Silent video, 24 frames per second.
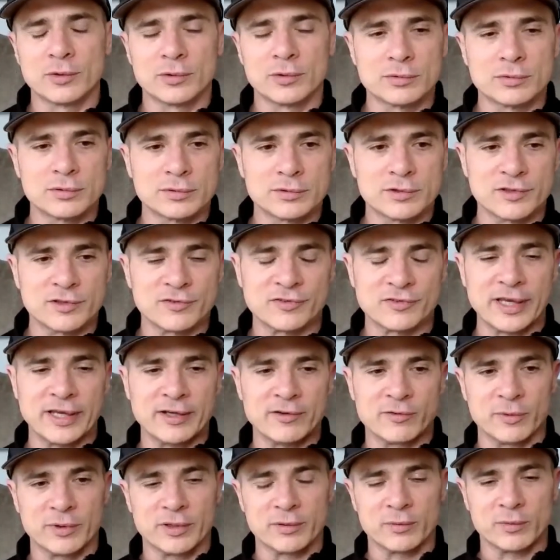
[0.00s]
So
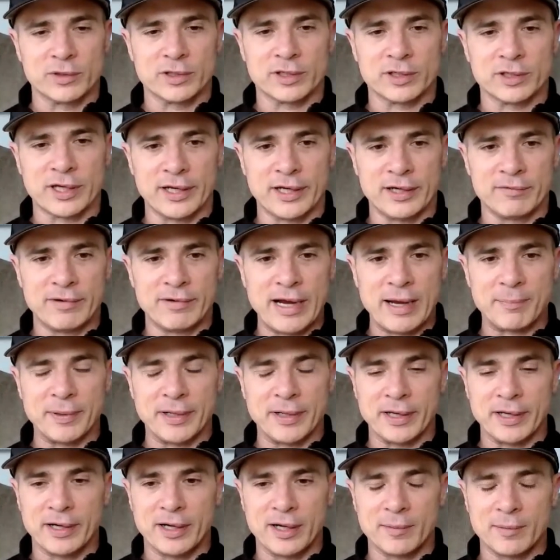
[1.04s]
just as we're kind of
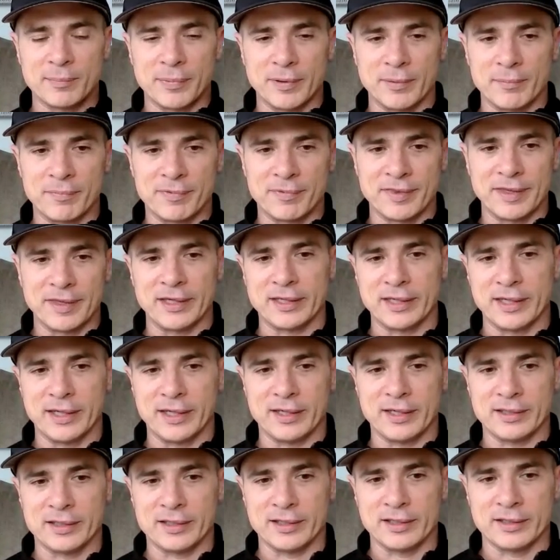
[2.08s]
wrapping up, I'm
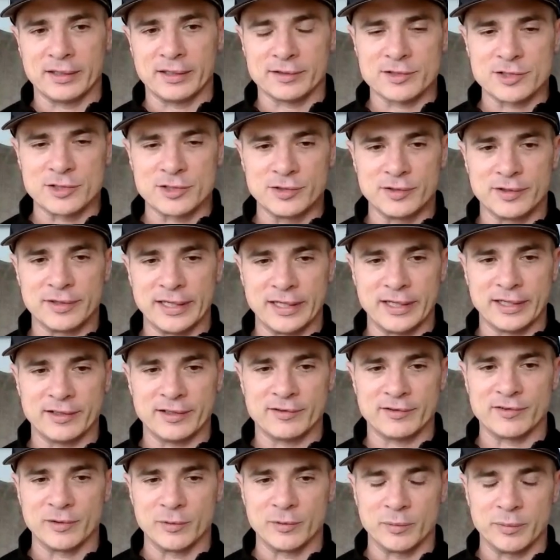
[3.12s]
thinking that two
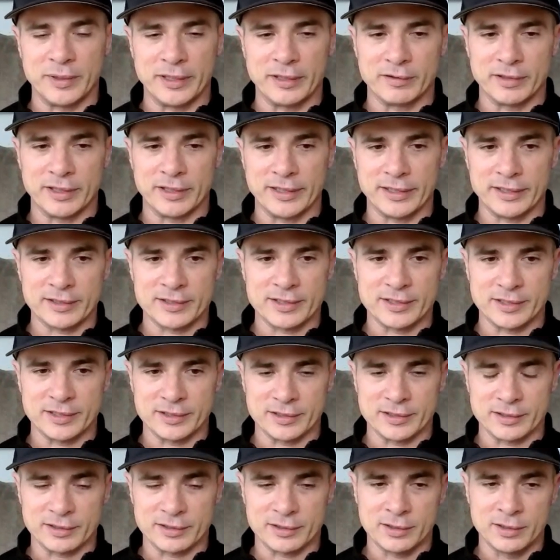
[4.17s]
things that would be
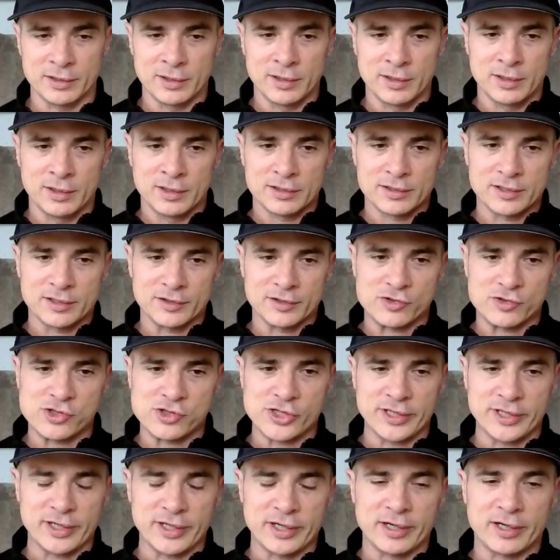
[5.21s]
great to
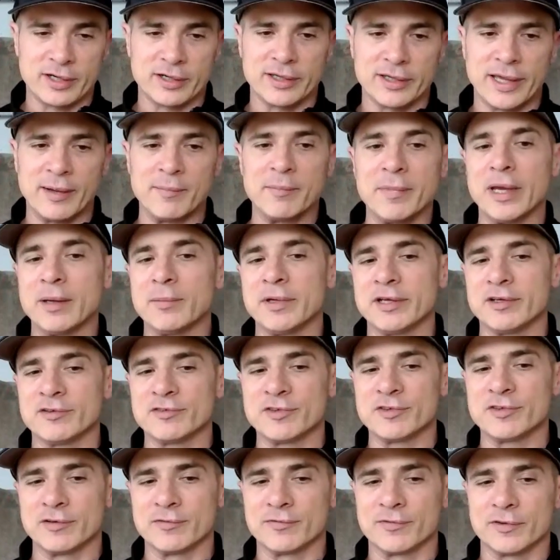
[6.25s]
share that
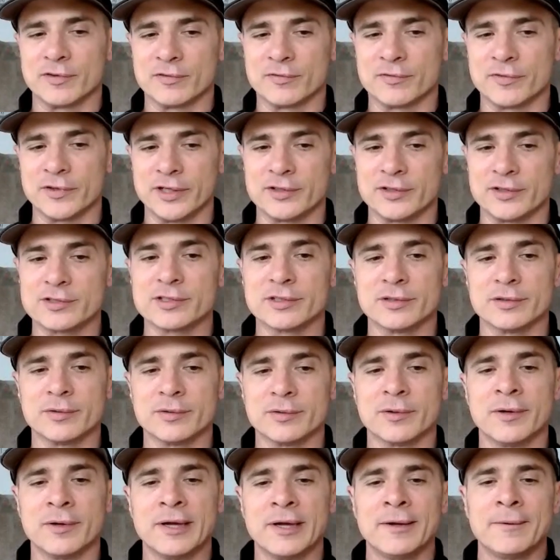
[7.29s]
maybe is helpful for you
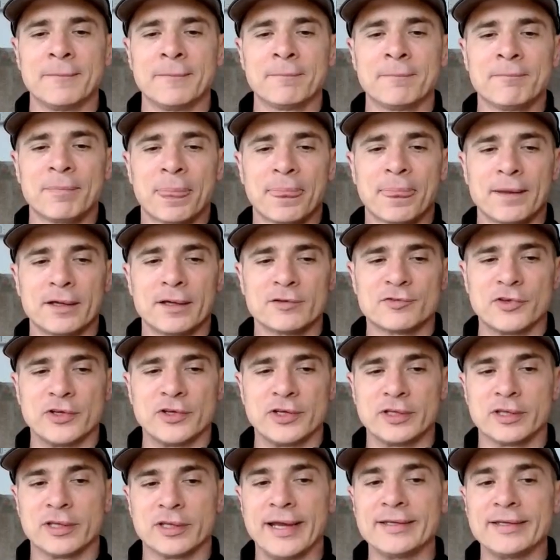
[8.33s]
too.
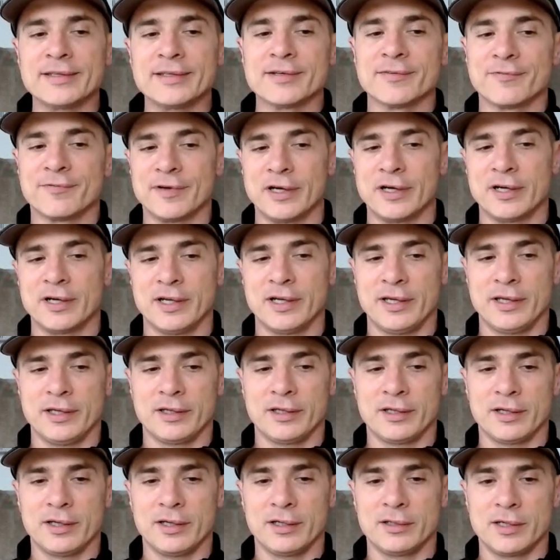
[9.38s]
So you'd like to
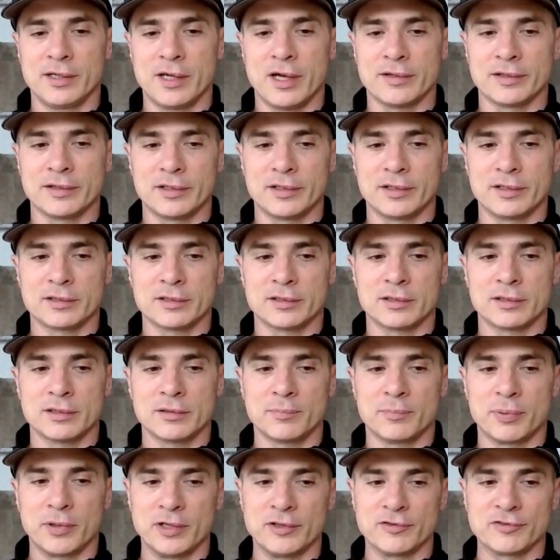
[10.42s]
find
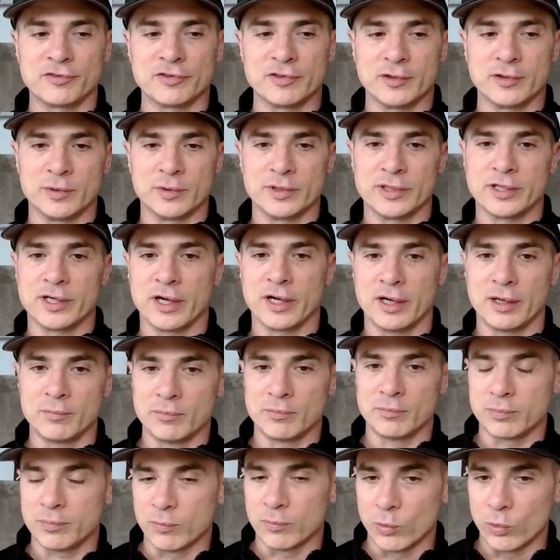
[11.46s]
another person who would
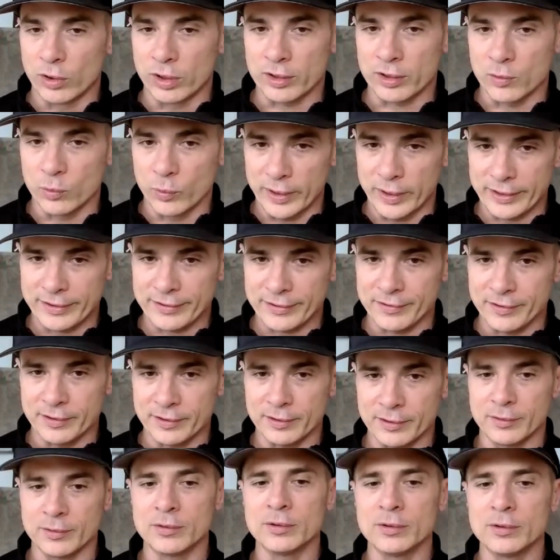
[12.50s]
come work with